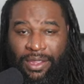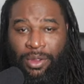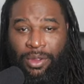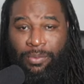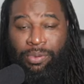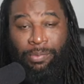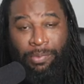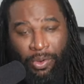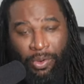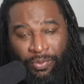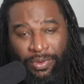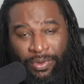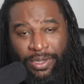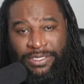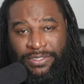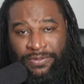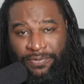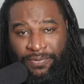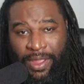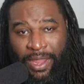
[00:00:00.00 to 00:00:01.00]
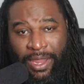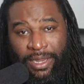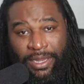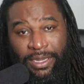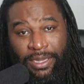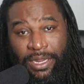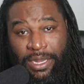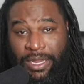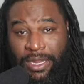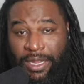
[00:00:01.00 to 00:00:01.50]
promoting his fight. And
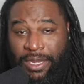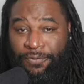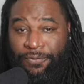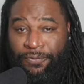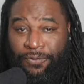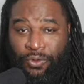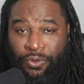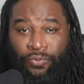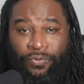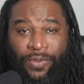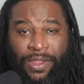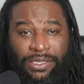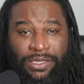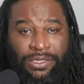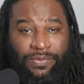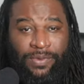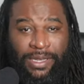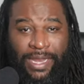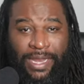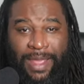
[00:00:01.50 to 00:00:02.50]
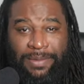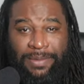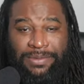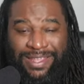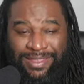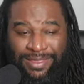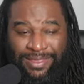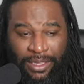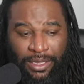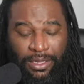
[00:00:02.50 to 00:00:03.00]
then he did a few victory laps. I
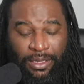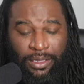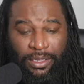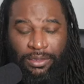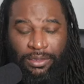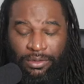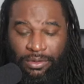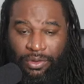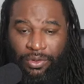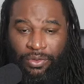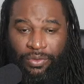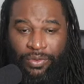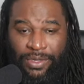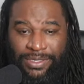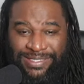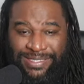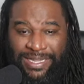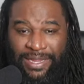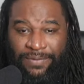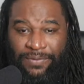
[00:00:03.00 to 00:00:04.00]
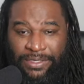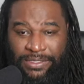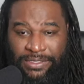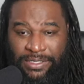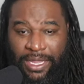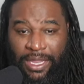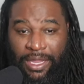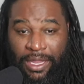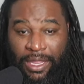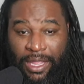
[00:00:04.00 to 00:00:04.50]
think, you know, it's safe to
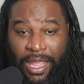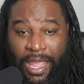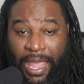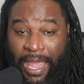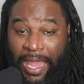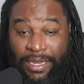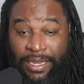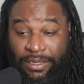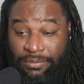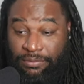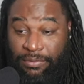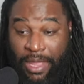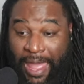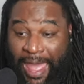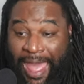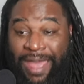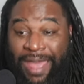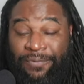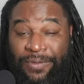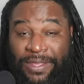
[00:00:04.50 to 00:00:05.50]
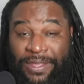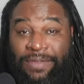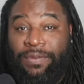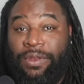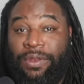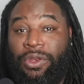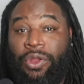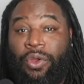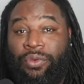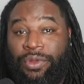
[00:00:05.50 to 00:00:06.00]
say. And I've
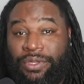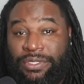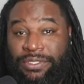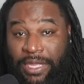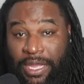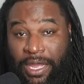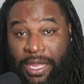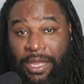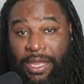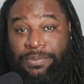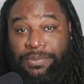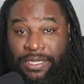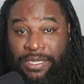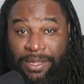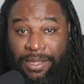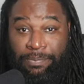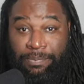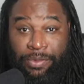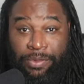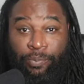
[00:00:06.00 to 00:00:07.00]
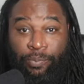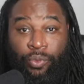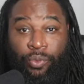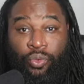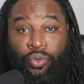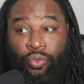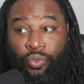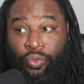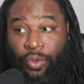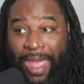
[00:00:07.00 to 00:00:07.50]
even noticed the uptick in people
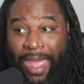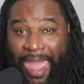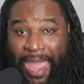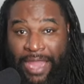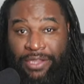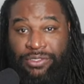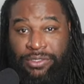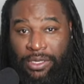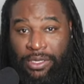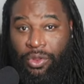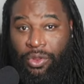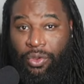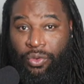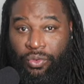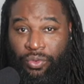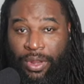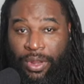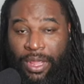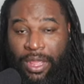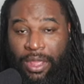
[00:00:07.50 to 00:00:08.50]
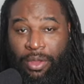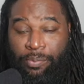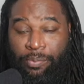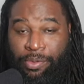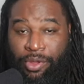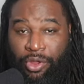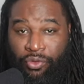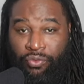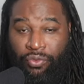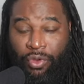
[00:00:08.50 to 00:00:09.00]
who actually know who the hell
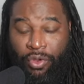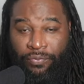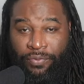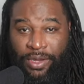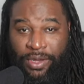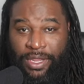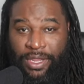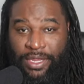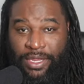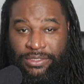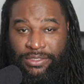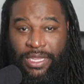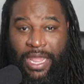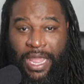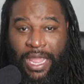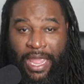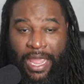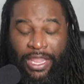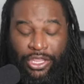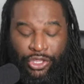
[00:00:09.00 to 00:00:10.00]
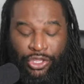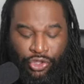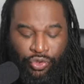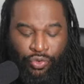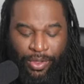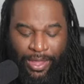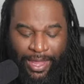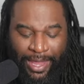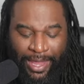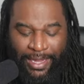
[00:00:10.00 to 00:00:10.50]
Bud Crawford is.
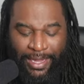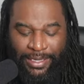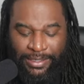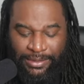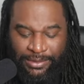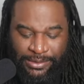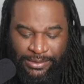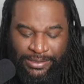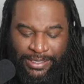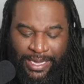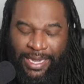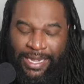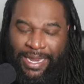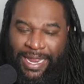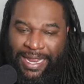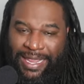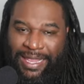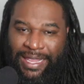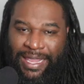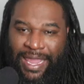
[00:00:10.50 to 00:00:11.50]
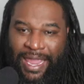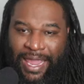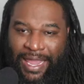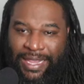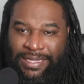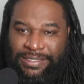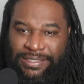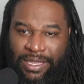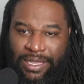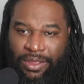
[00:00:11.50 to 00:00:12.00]
You can't say that he
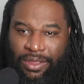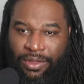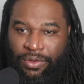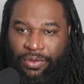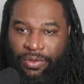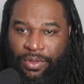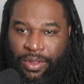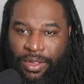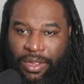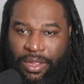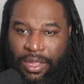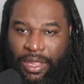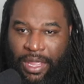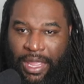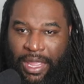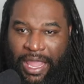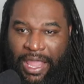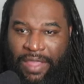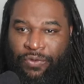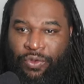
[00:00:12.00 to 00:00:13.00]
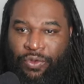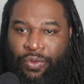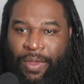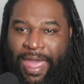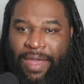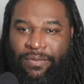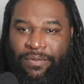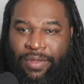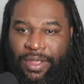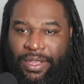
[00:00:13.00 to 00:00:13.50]
can't sell if you
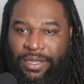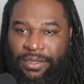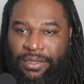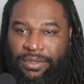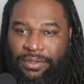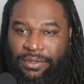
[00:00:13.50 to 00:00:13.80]
haven't